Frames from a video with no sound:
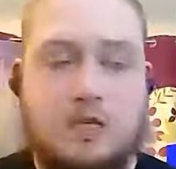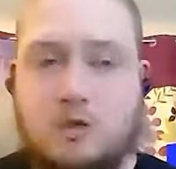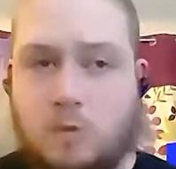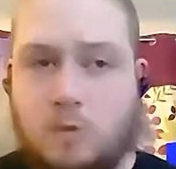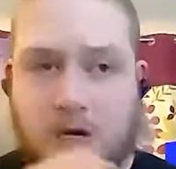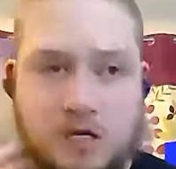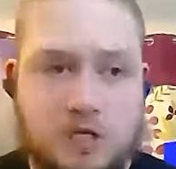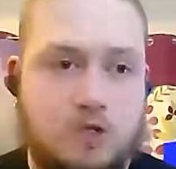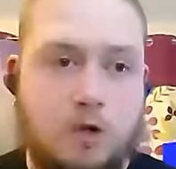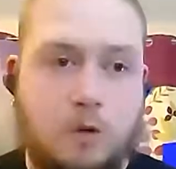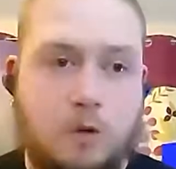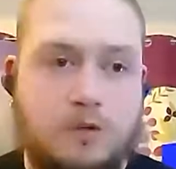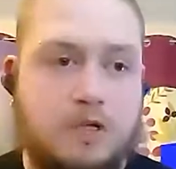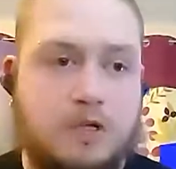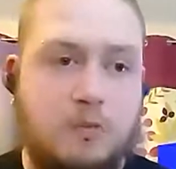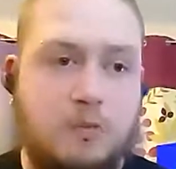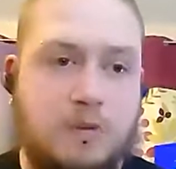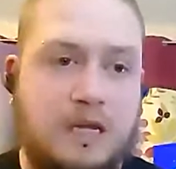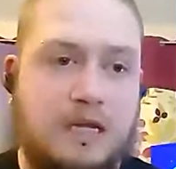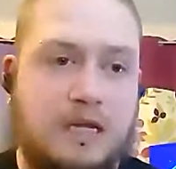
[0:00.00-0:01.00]
switched up
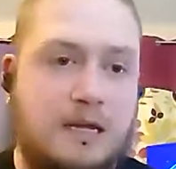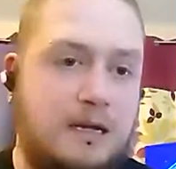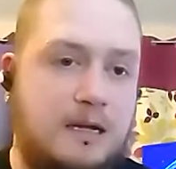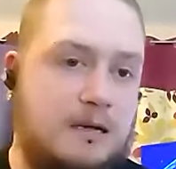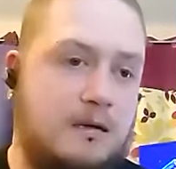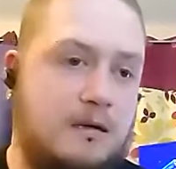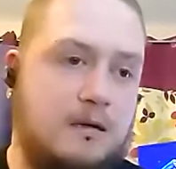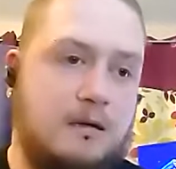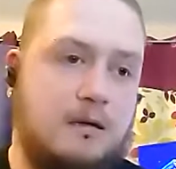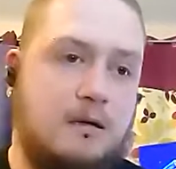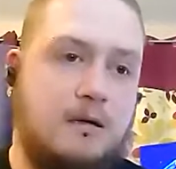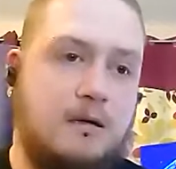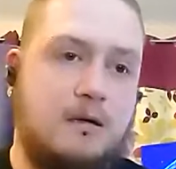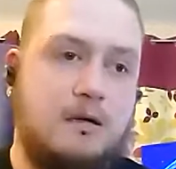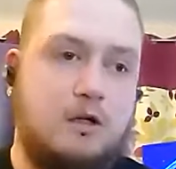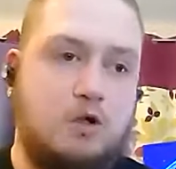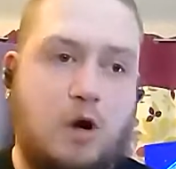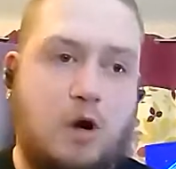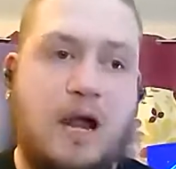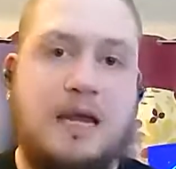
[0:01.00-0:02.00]
to being
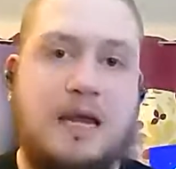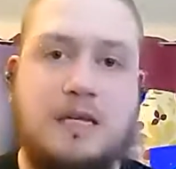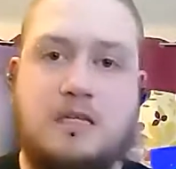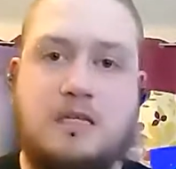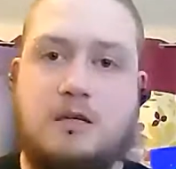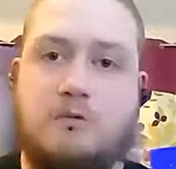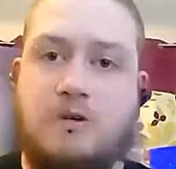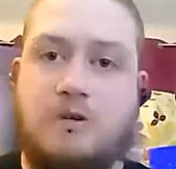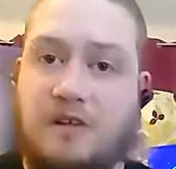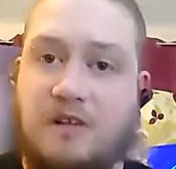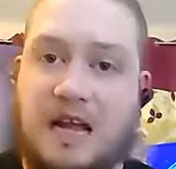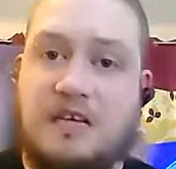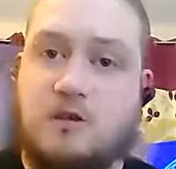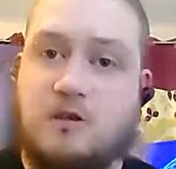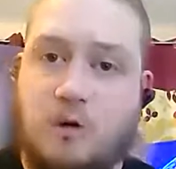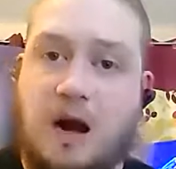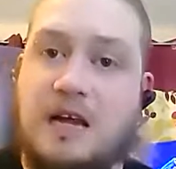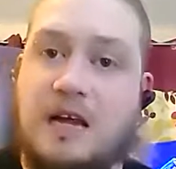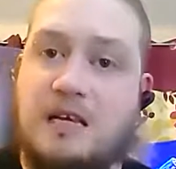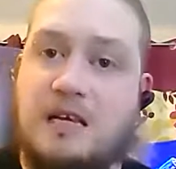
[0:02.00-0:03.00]
trying to
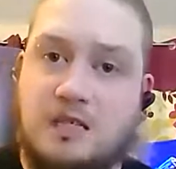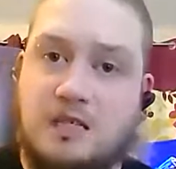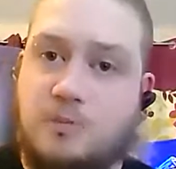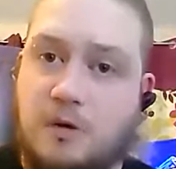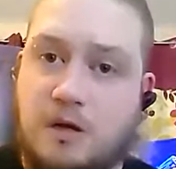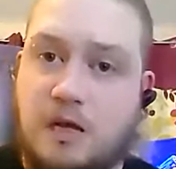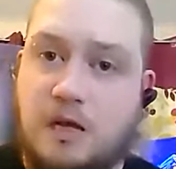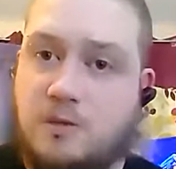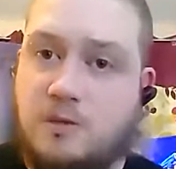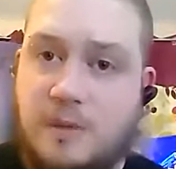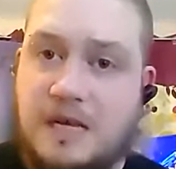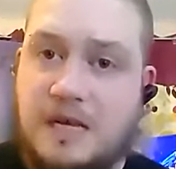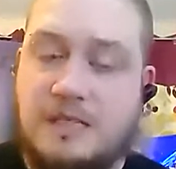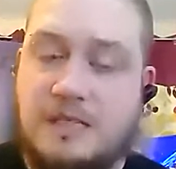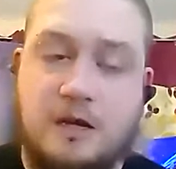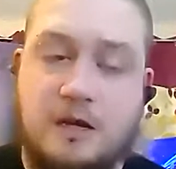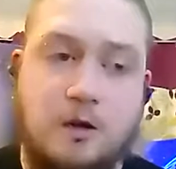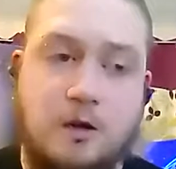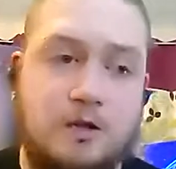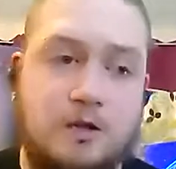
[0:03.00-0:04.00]
reflect Christ as as
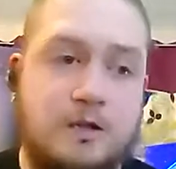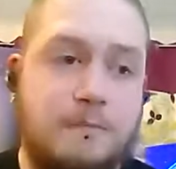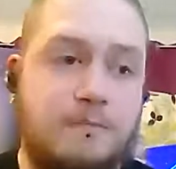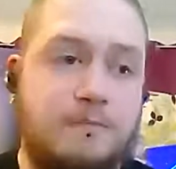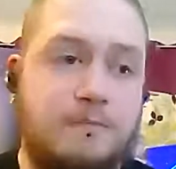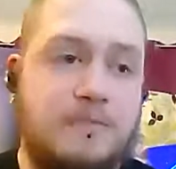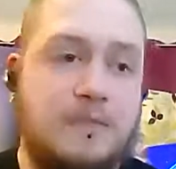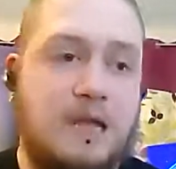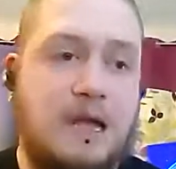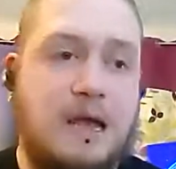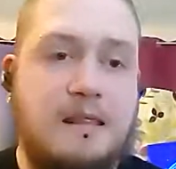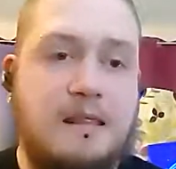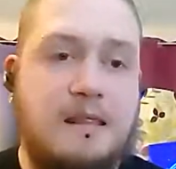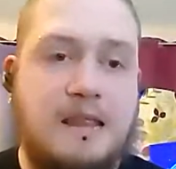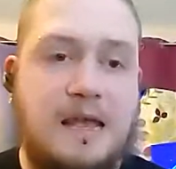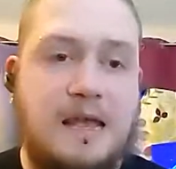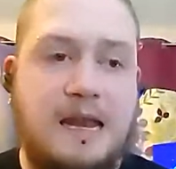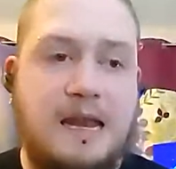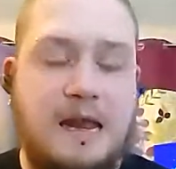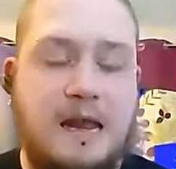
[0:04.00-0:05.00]
best I could.
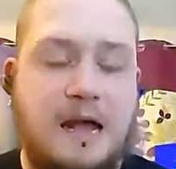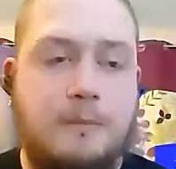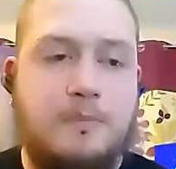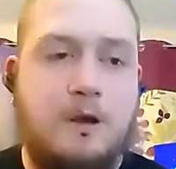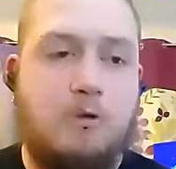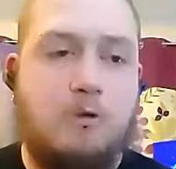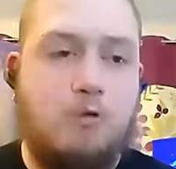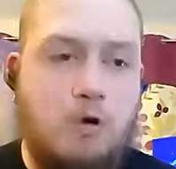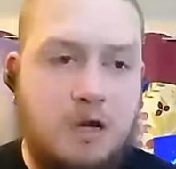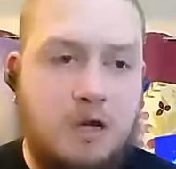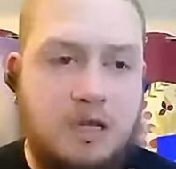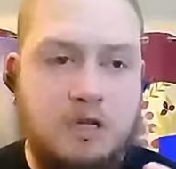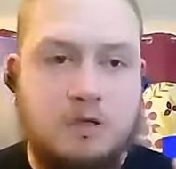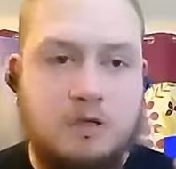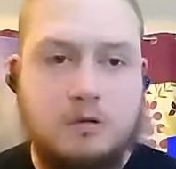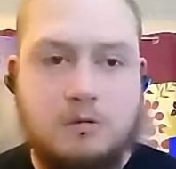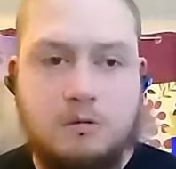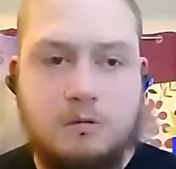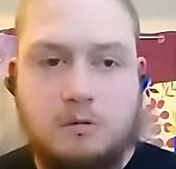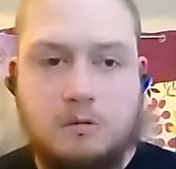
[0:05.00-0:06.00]
And then I've been
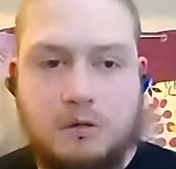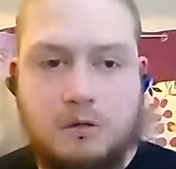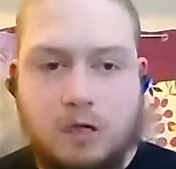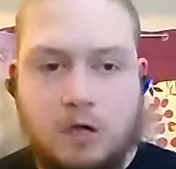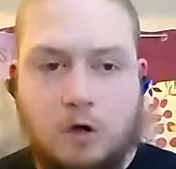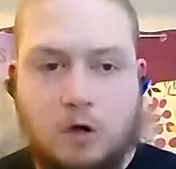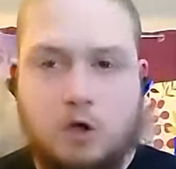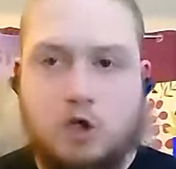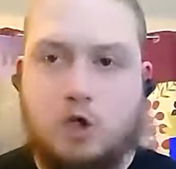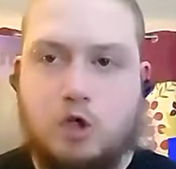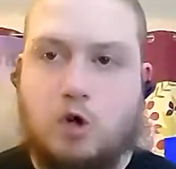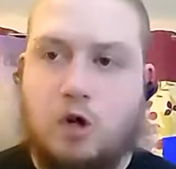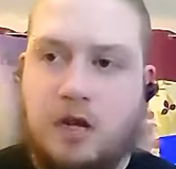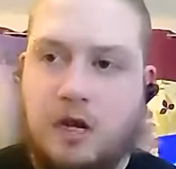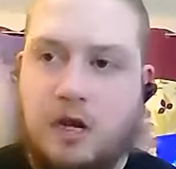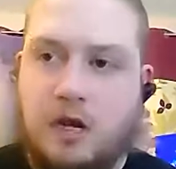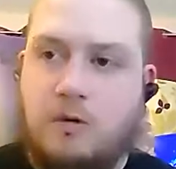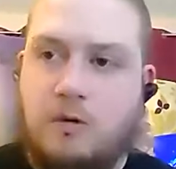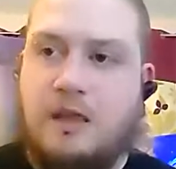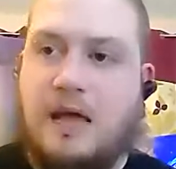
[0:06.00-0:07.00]
running the odd show
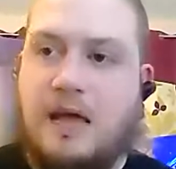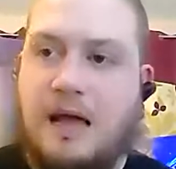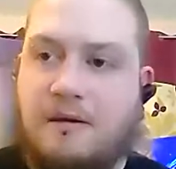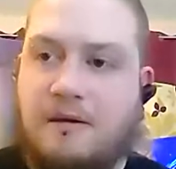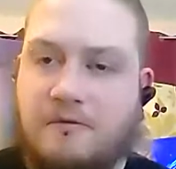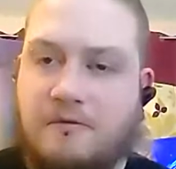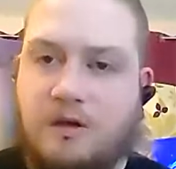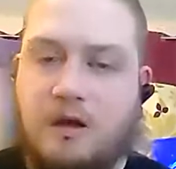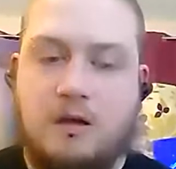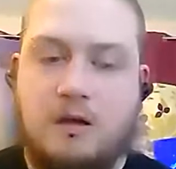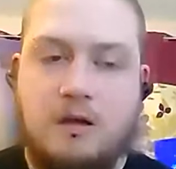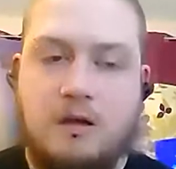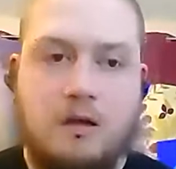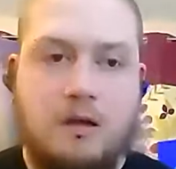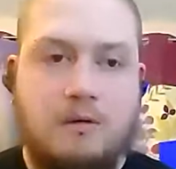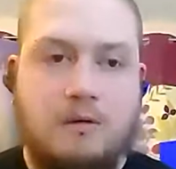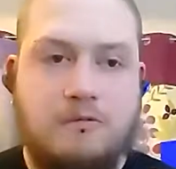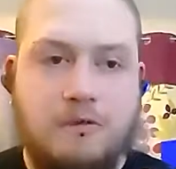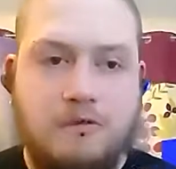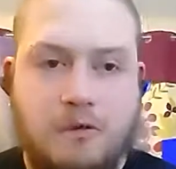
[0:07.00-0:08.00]
here and there for
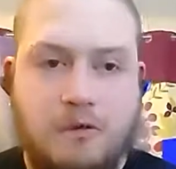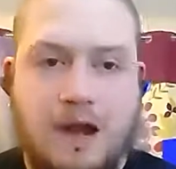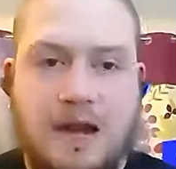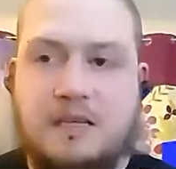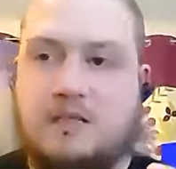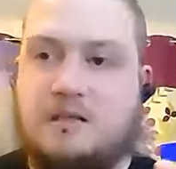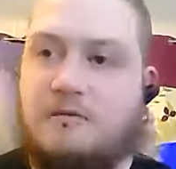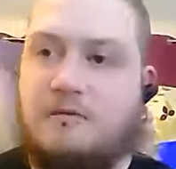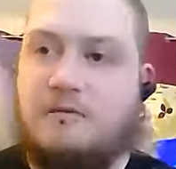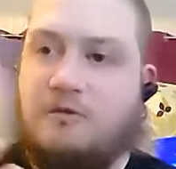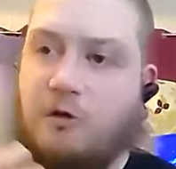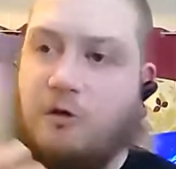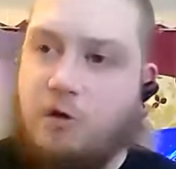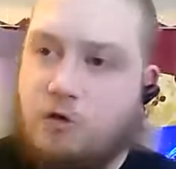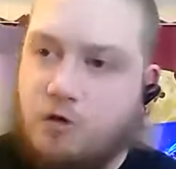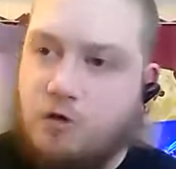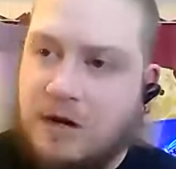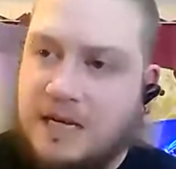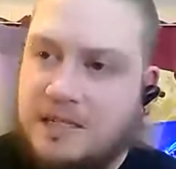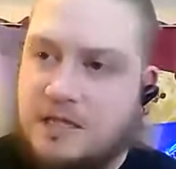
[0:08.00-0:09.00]
for friends and
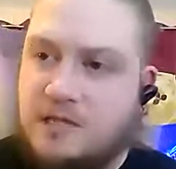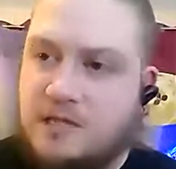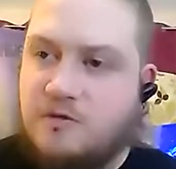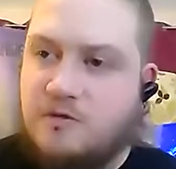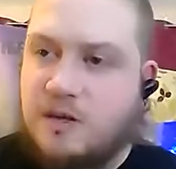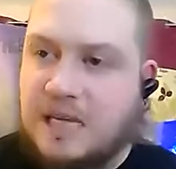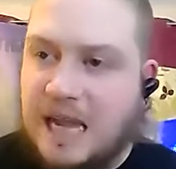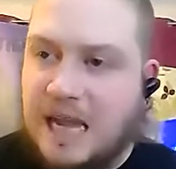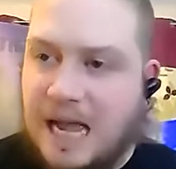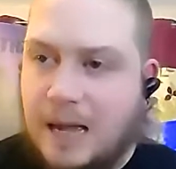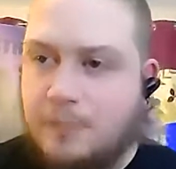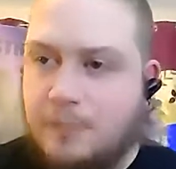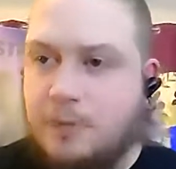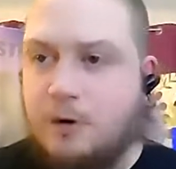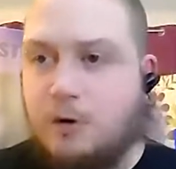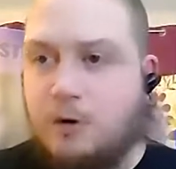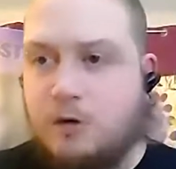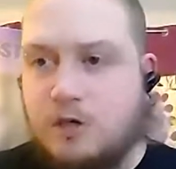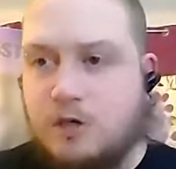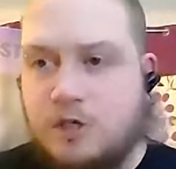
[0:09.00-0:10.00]
fundraisers for
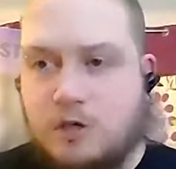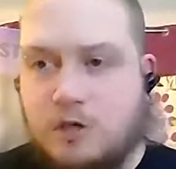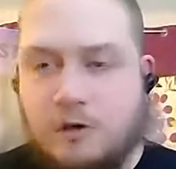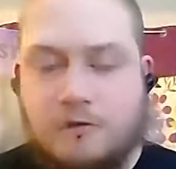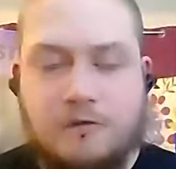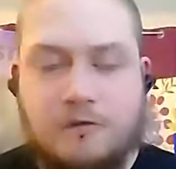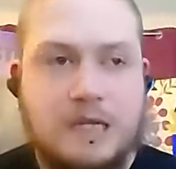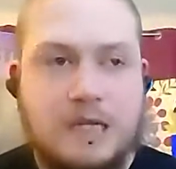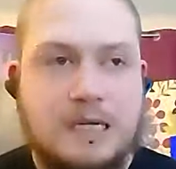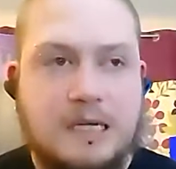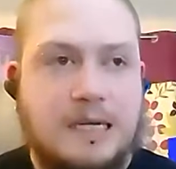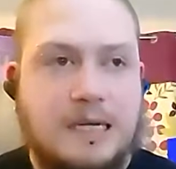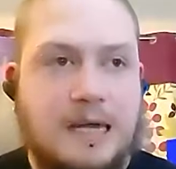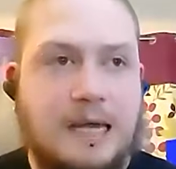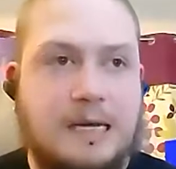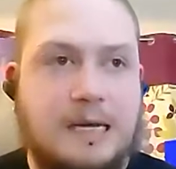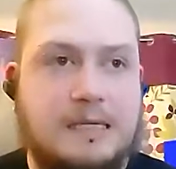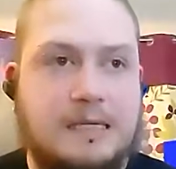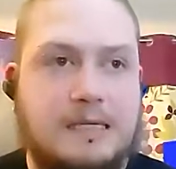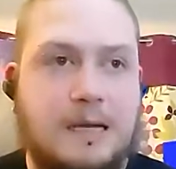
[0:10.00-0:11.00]
CAP and other stuff.
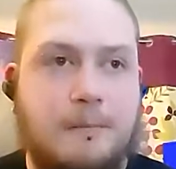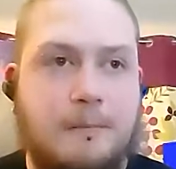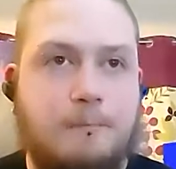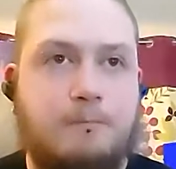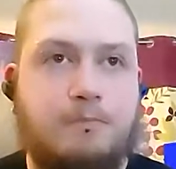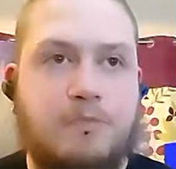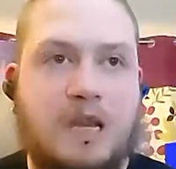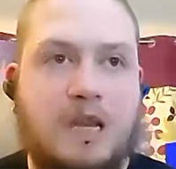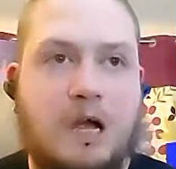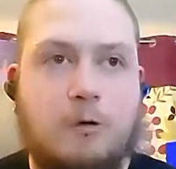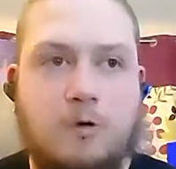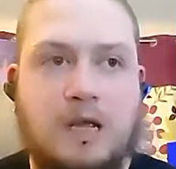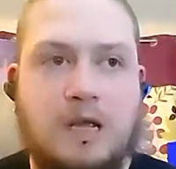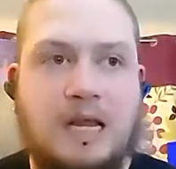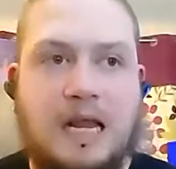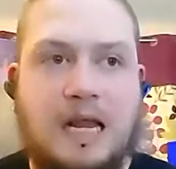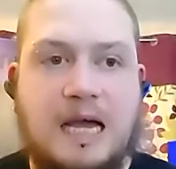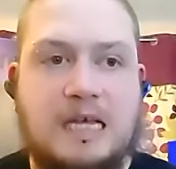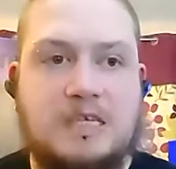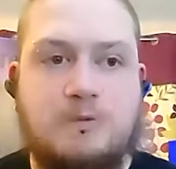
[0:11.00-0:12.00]
And um, I
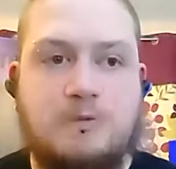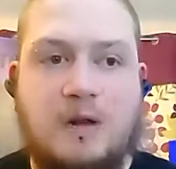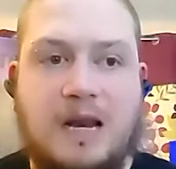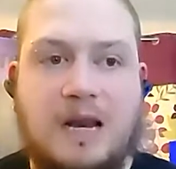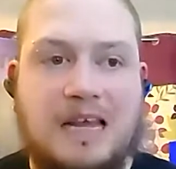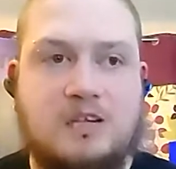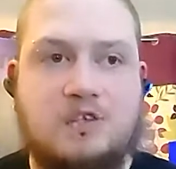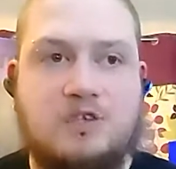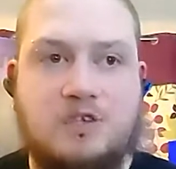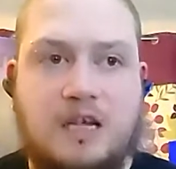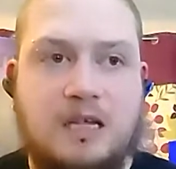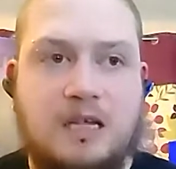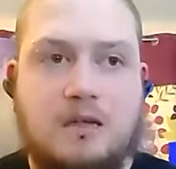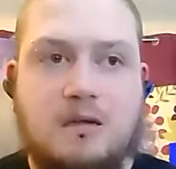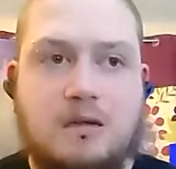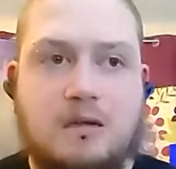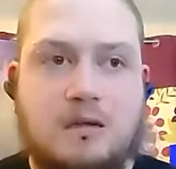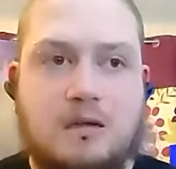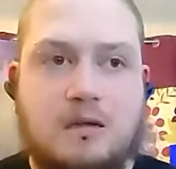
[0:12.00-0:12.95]
realized, well, actually,